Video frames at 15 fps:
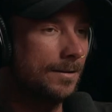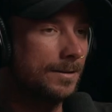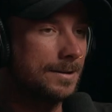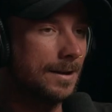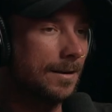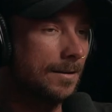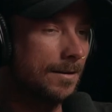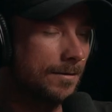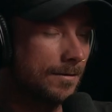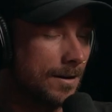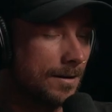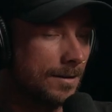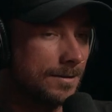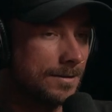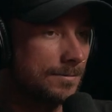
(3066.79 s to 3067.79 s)
it's like you go
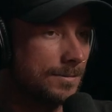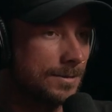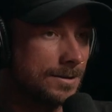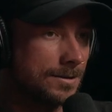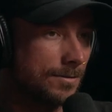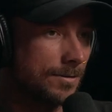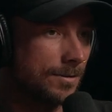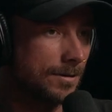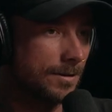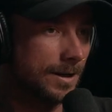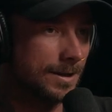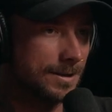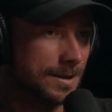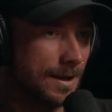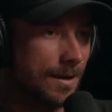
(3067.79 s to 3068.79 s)
knock on someone's door mm-hmm. the
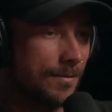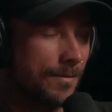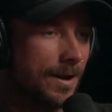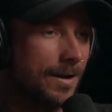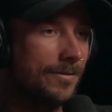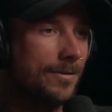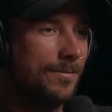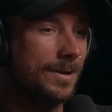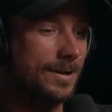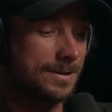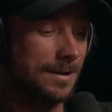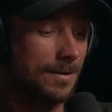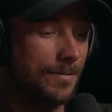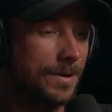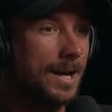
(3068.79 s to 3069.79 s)
next mm-hmm. day, whatever. But it's
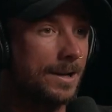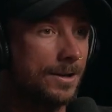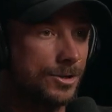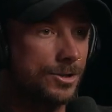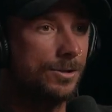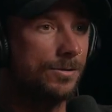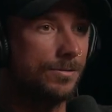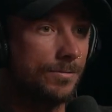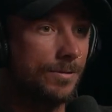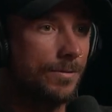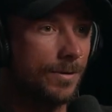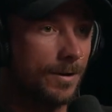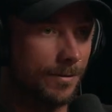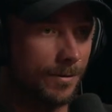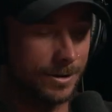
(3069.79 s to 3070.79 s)
like we had a shoot. We
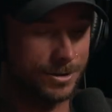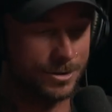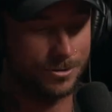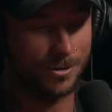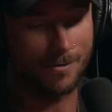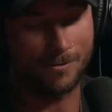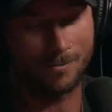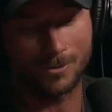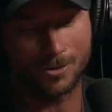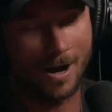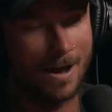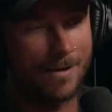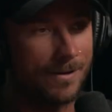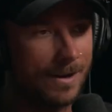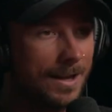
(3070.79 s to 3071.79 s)
were going straight from
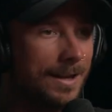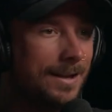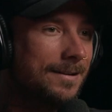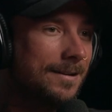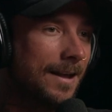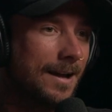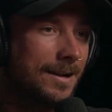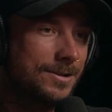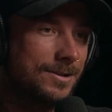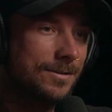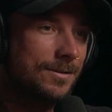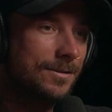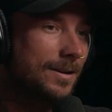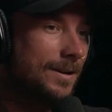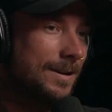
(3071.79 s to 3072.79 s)
driving yeah. into that
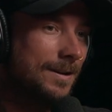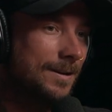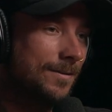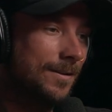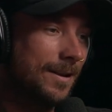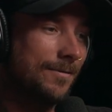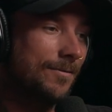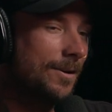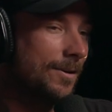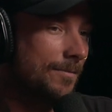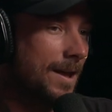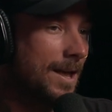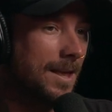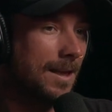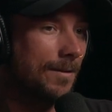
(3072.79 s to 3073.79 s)
shoot. Yeah. Like if we don't
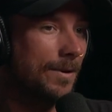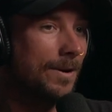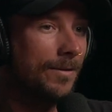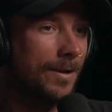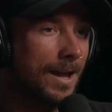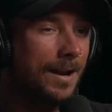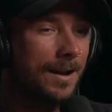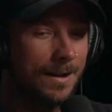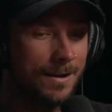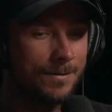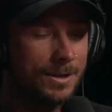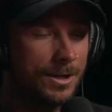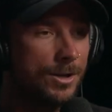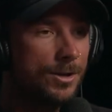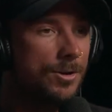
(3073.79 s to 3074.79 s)
make it, we don't get it, and it
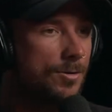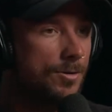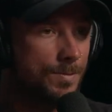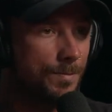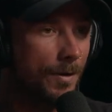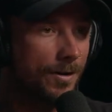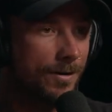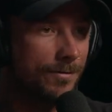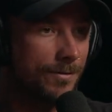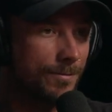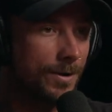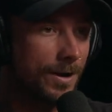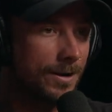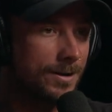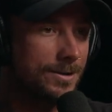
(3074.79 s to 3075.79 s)
was a huge part of the
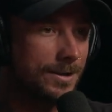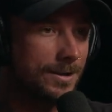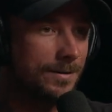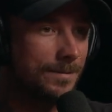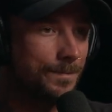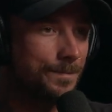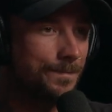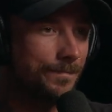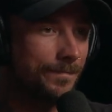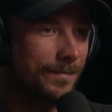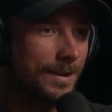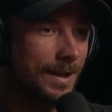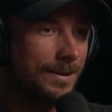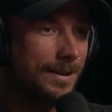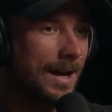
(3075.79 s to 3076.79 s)
production. Yeah.
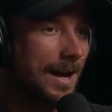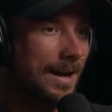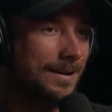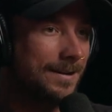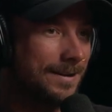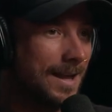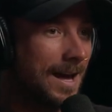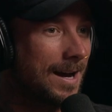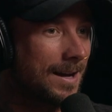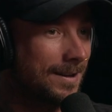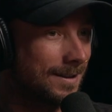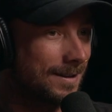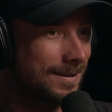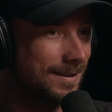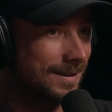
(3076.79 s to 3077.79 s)
Like that. That.
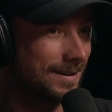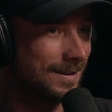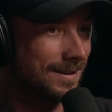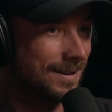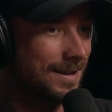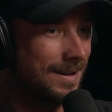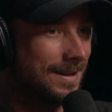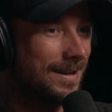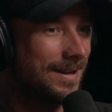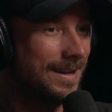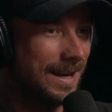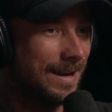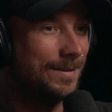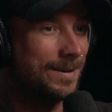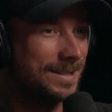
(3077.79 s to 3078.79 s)
The moment.
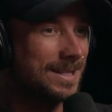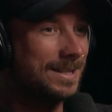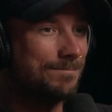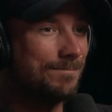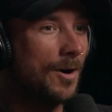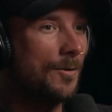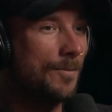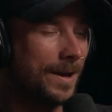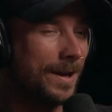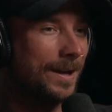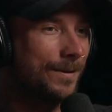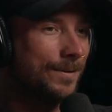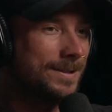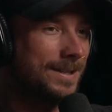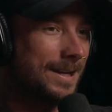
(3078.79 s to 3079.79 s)
it was the
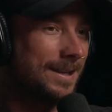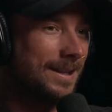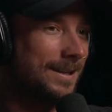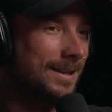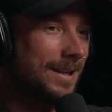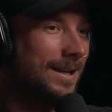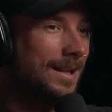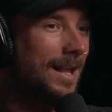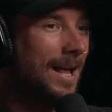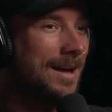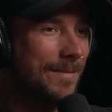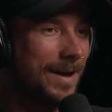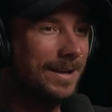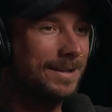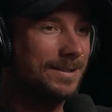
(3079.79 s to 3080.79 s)
moment. It was like the the
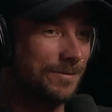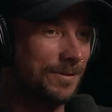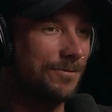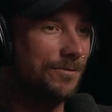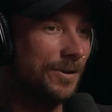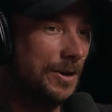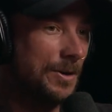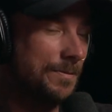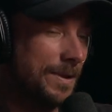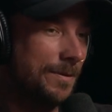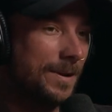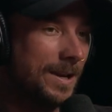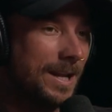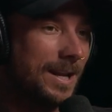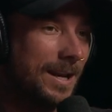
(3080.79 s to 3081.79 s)
climax of the film that
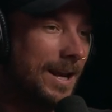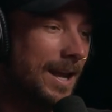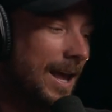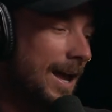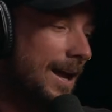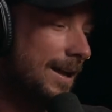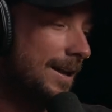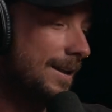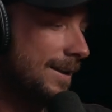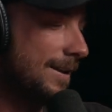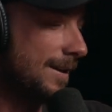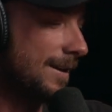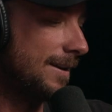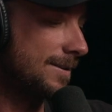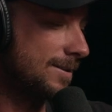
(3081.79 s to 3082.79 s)
we needed to get.
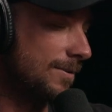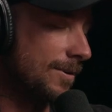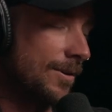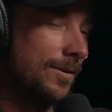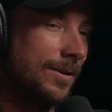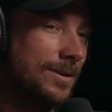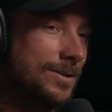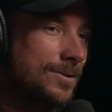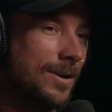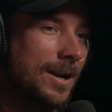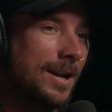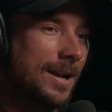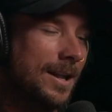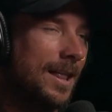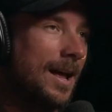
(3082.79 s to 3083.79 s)
So we were going
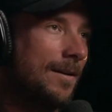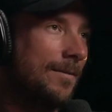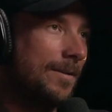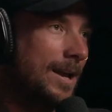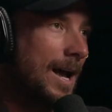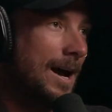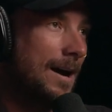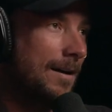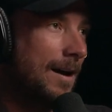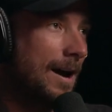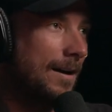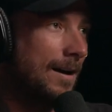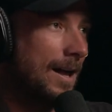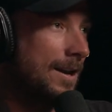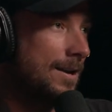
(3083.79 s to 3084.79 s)
straight into that. We got
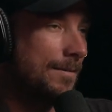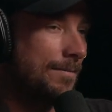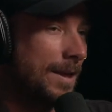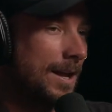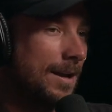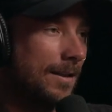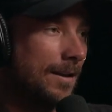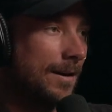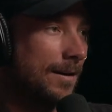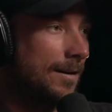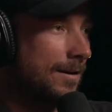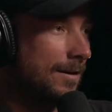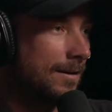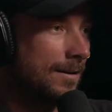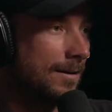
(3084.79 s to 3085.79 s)
ended up getting
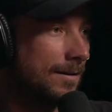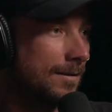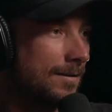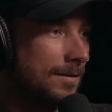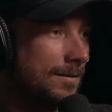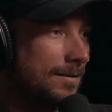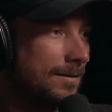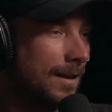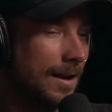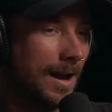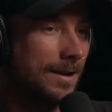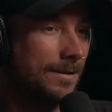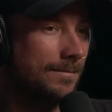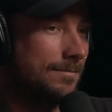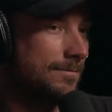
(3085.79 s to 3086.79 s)
there. Like
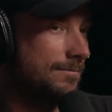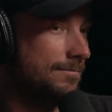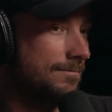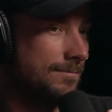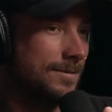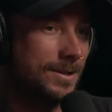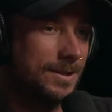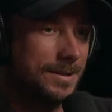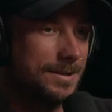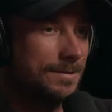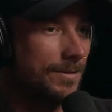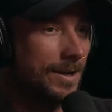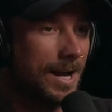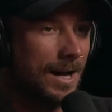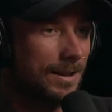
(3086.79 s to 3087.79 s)
I just
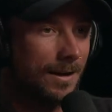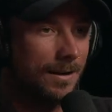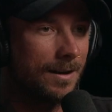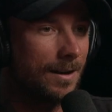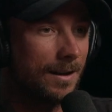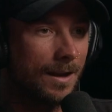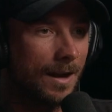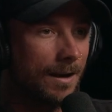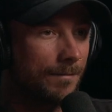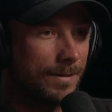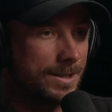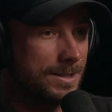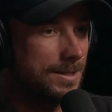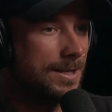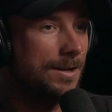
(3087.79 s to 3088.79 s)
we got lucky. Uh, we
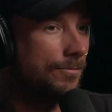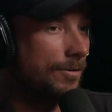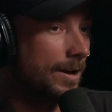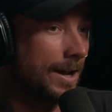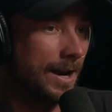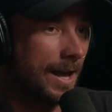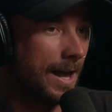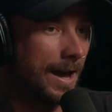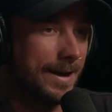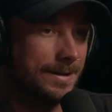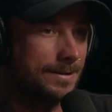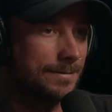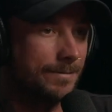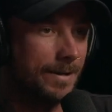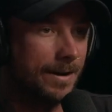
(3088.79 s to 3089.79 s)
just didn't run out of
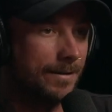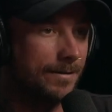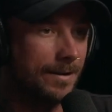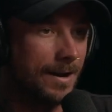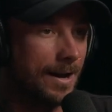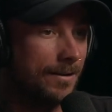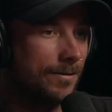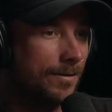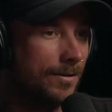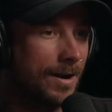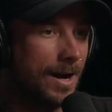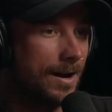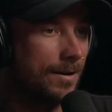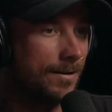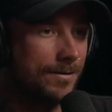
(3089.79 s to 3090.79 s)
gas somehow. I don't was, know
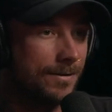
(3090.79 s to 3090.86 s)
dude, how.